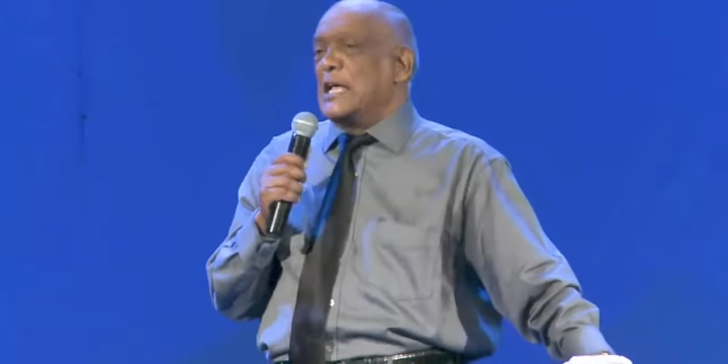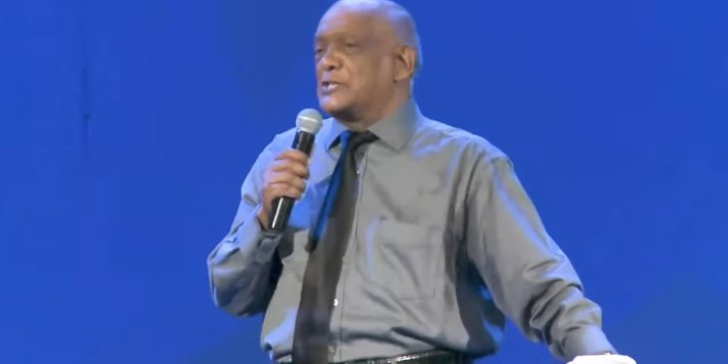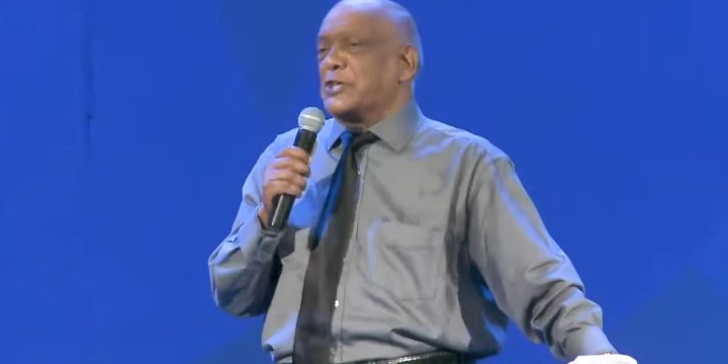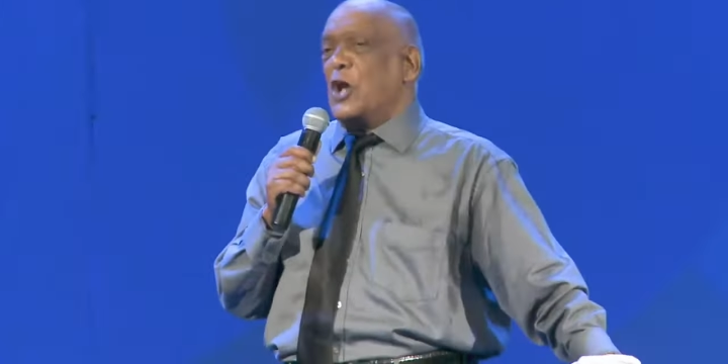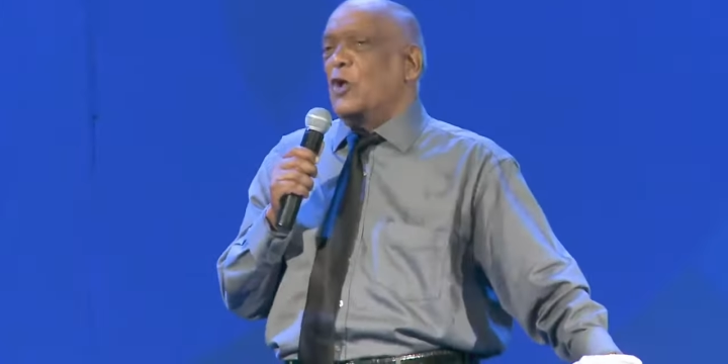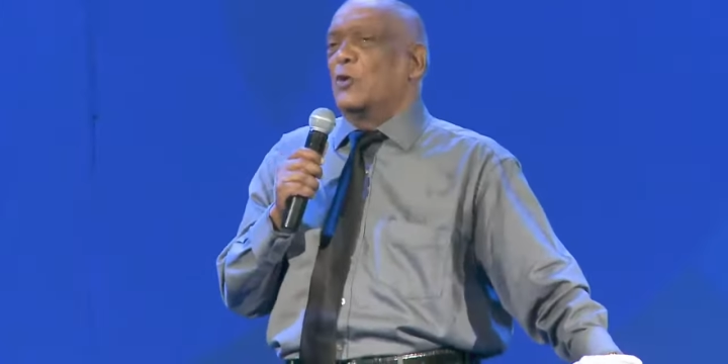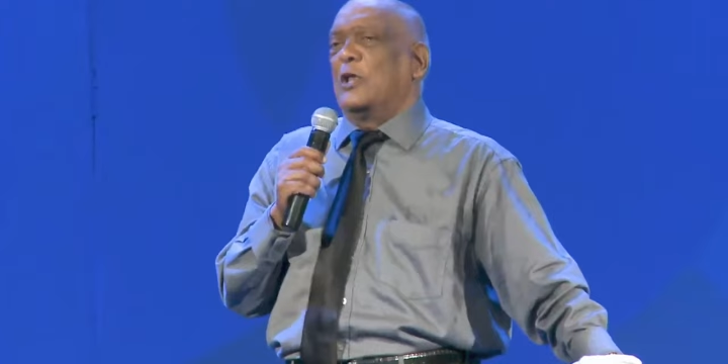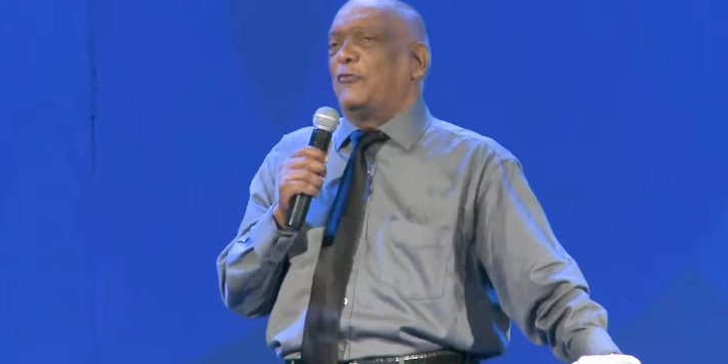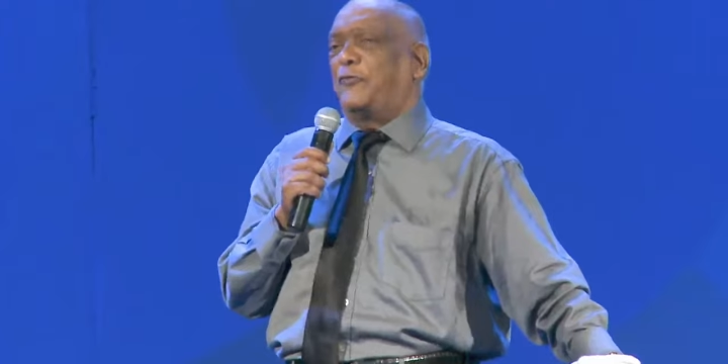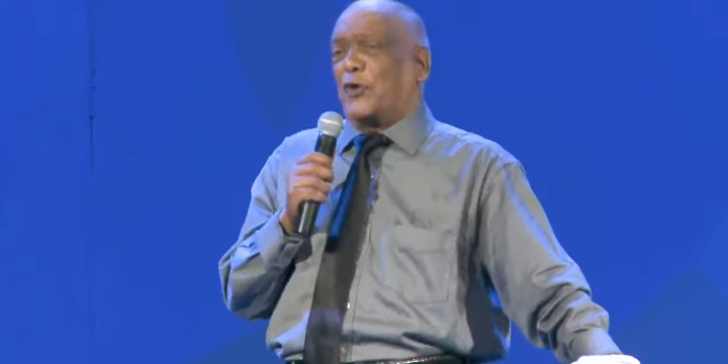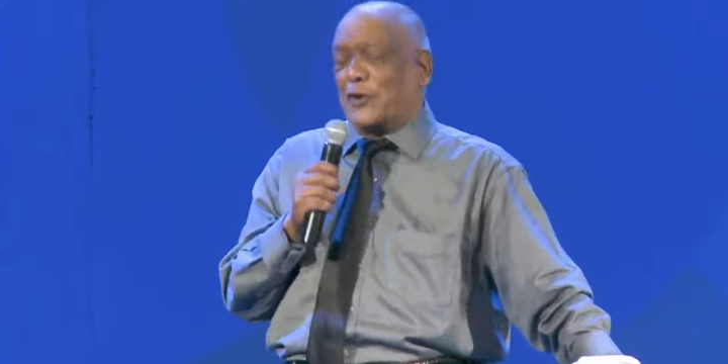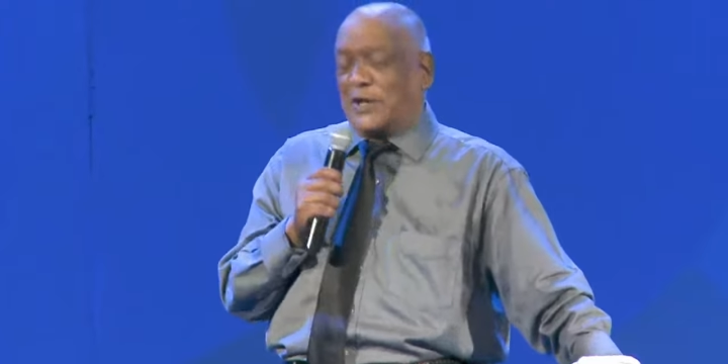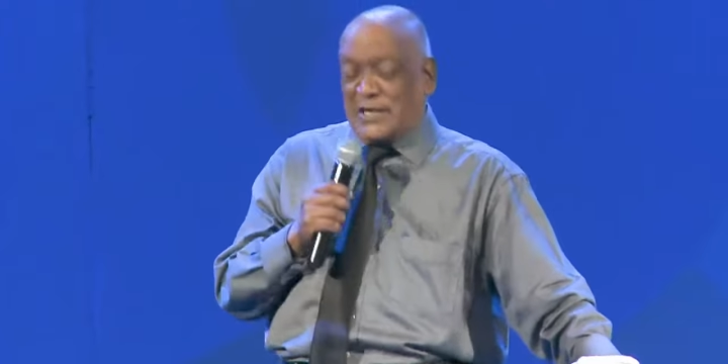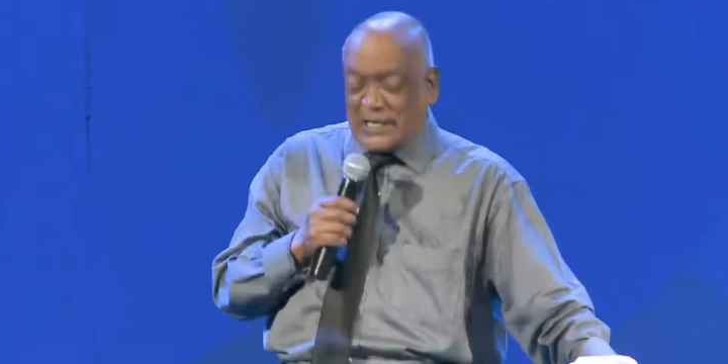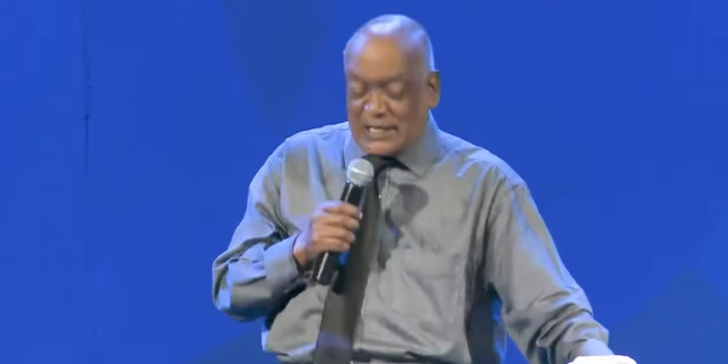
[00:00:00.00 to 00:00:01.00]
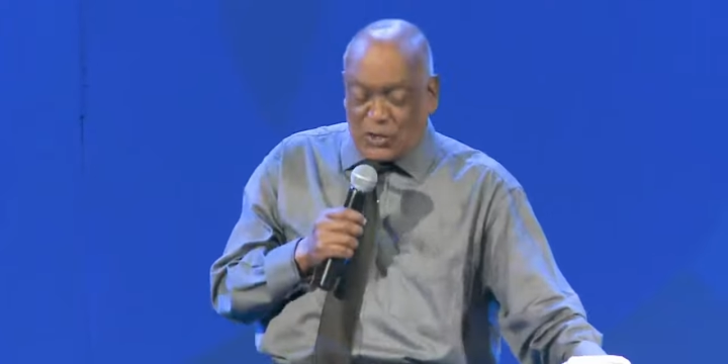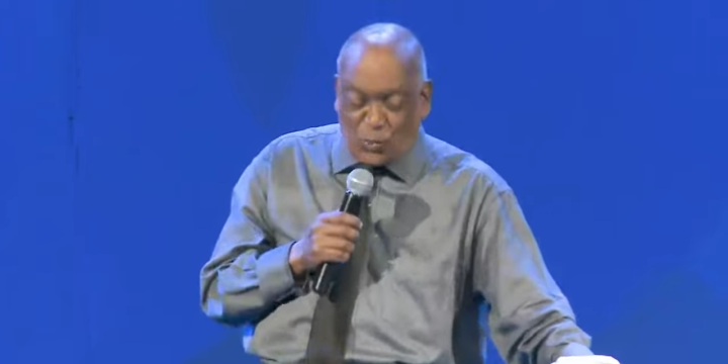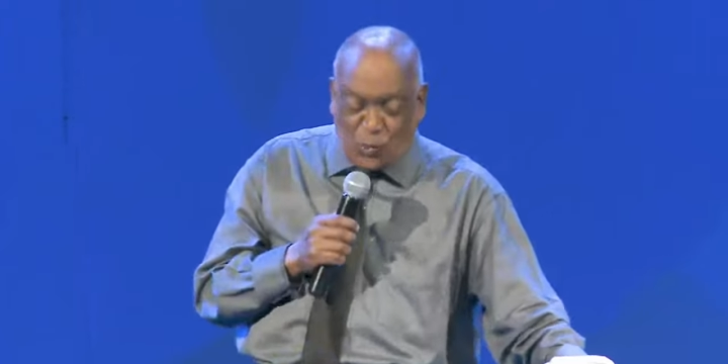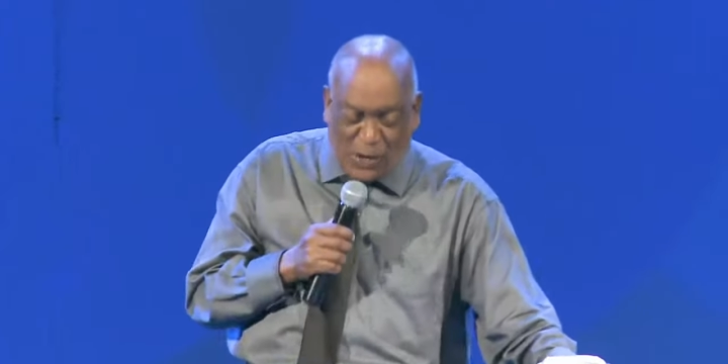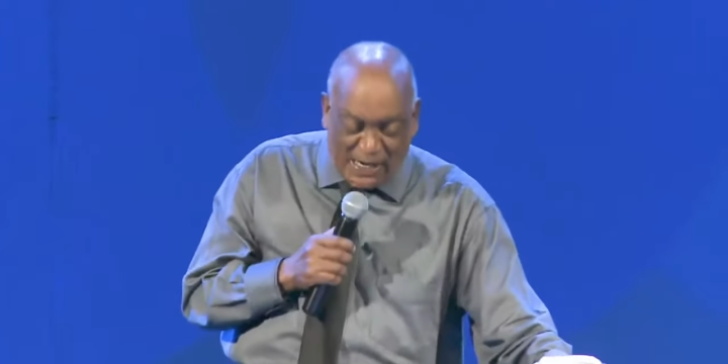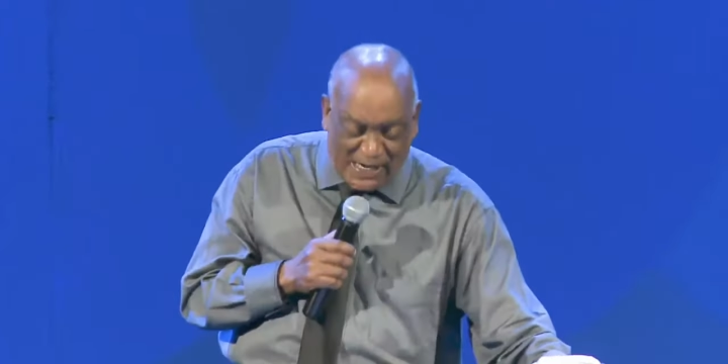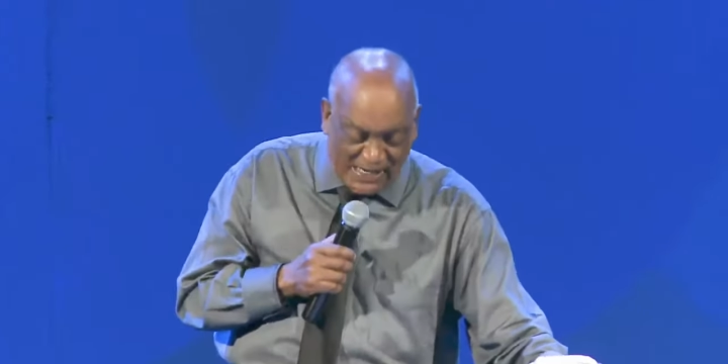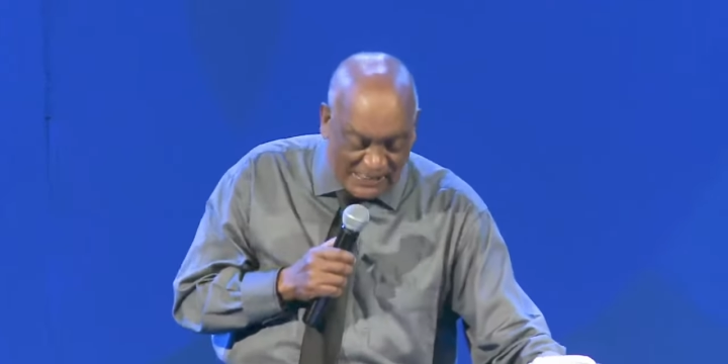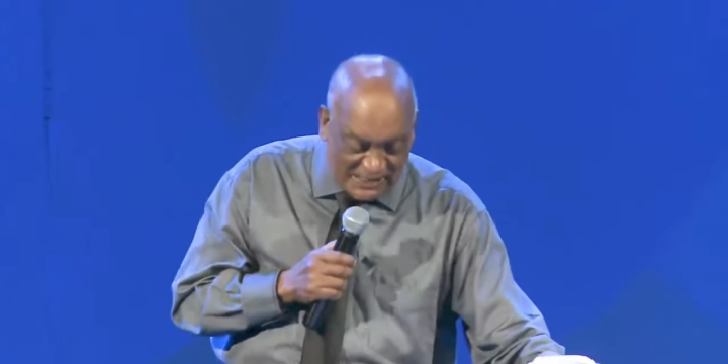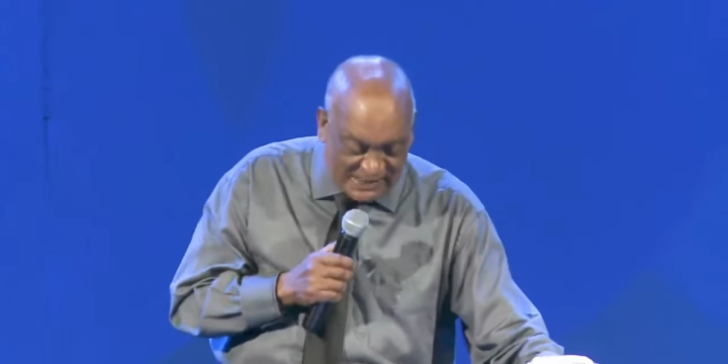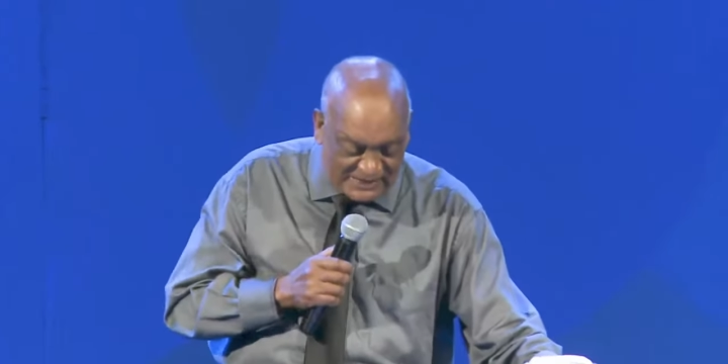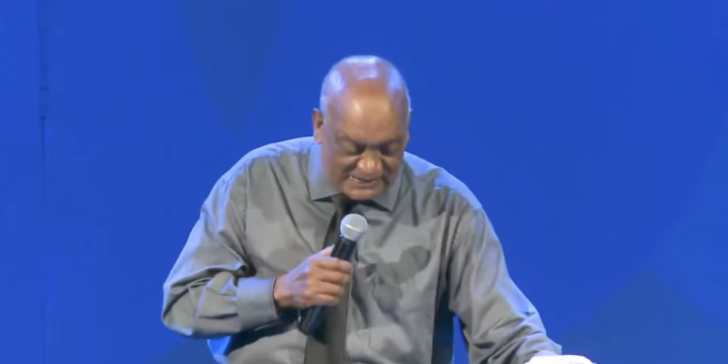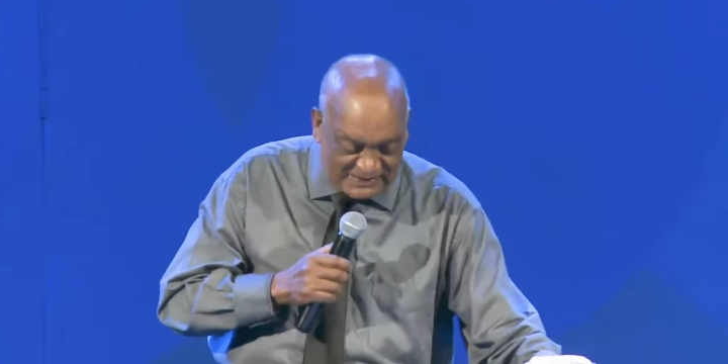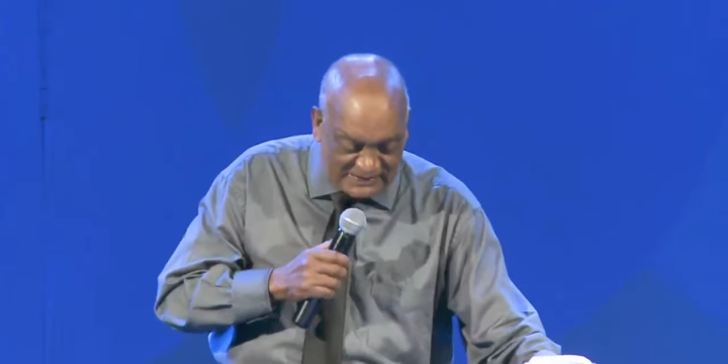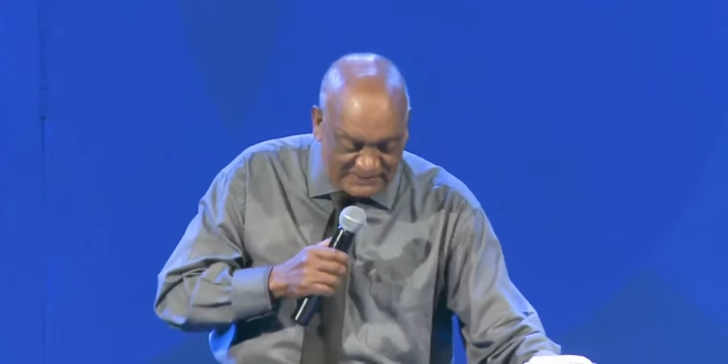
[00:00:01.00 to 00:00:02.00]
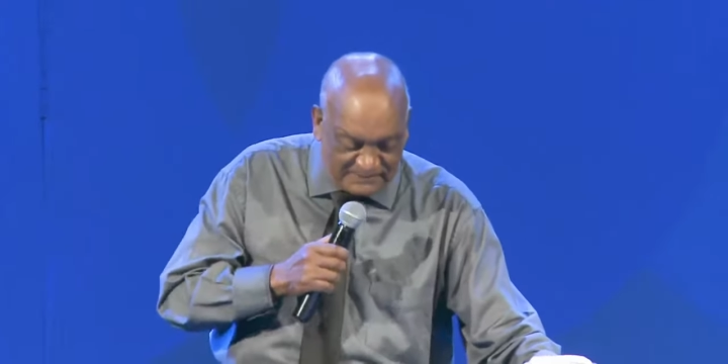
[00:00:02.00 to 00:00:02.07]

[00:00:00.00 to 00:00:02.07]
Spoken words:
is only for a little while.